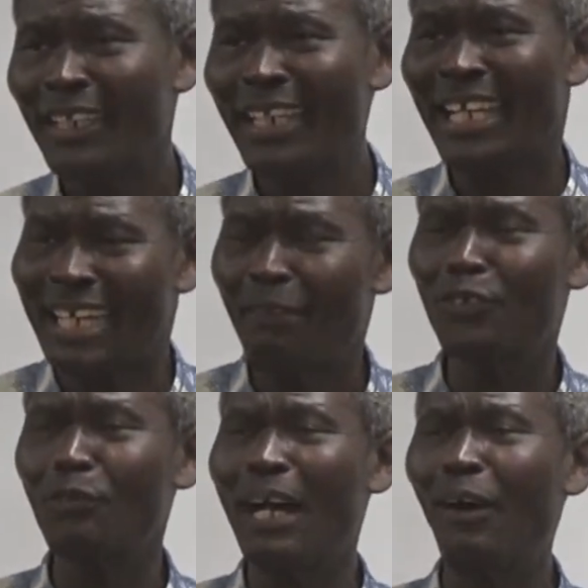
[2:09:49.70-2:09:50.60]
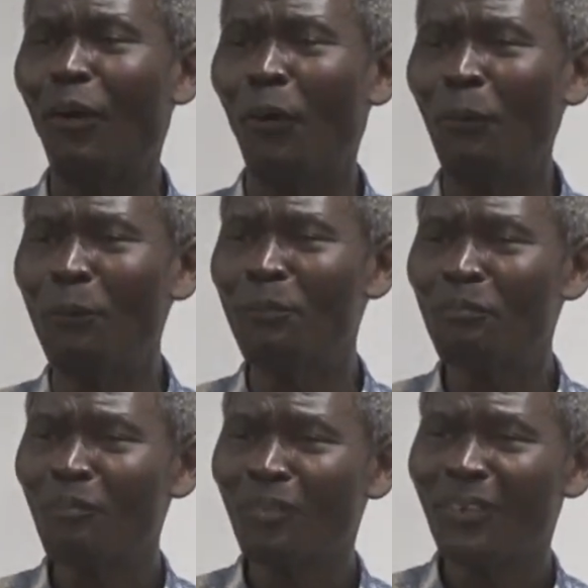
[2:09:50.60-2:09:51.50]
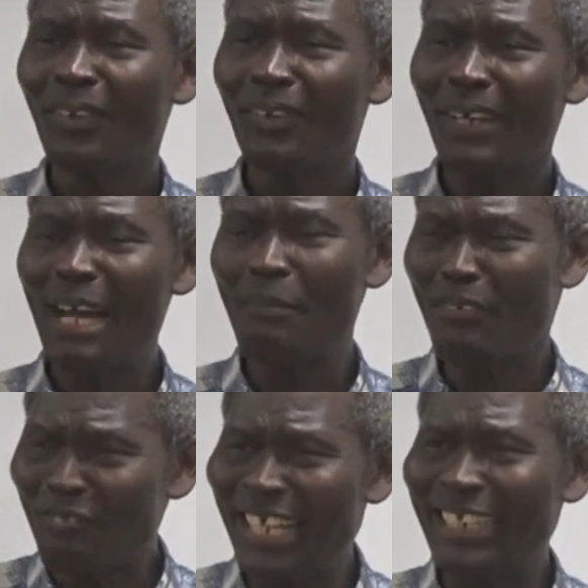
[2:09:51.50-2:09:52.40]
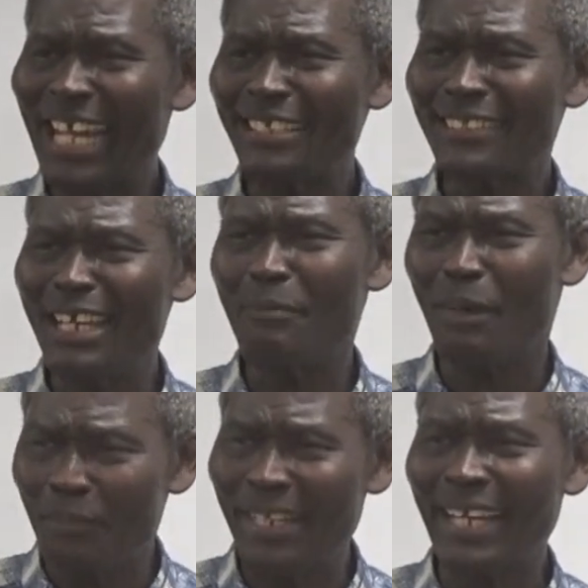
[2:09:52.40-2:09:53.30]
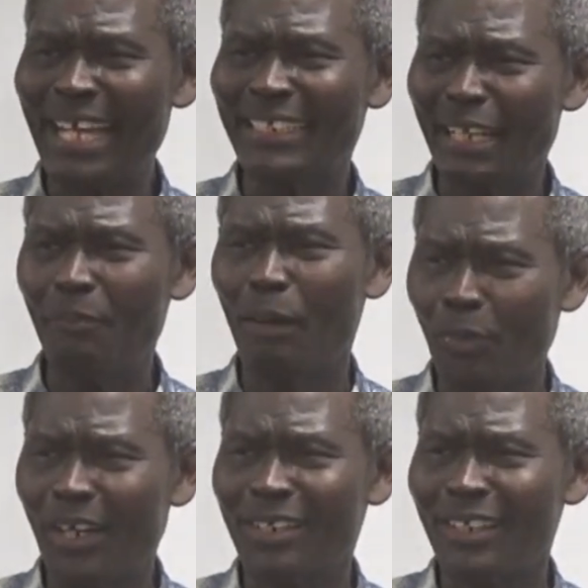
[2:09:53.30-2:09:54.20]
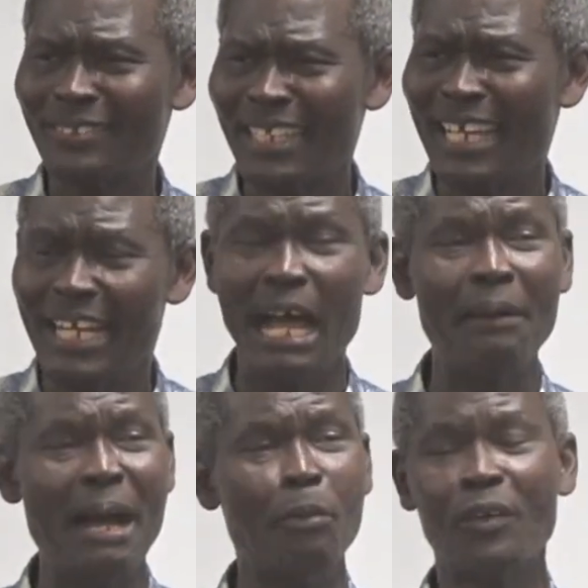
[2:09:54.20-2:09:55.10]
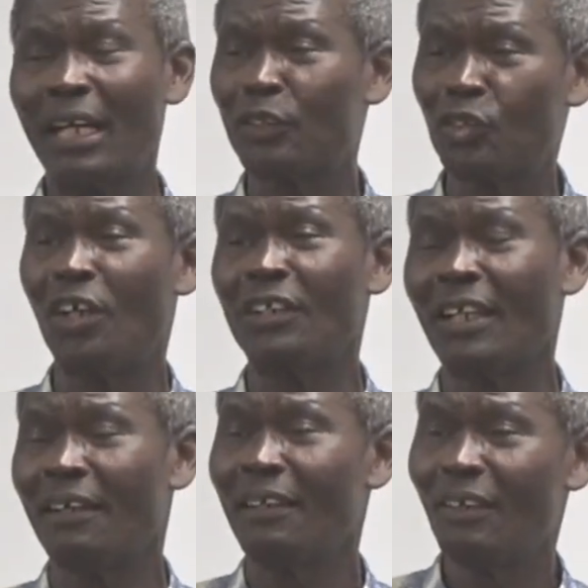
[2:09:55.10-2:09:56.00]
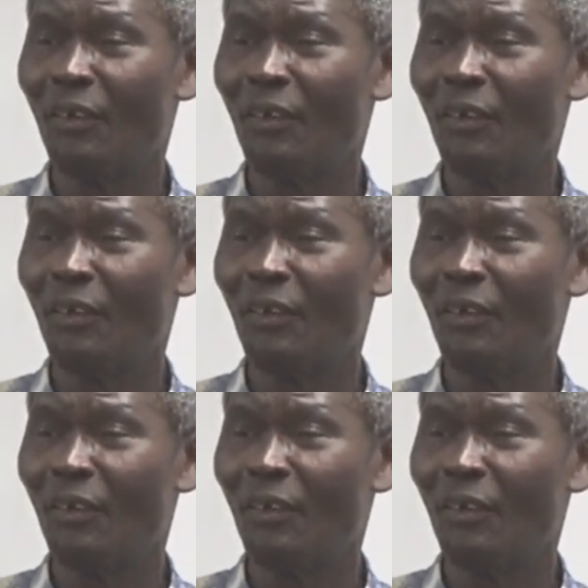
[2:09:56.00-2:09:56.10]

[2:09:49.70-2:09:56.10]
They come to my home, right? My father is there, my mother is there, my brother is there, and I'm going to turn the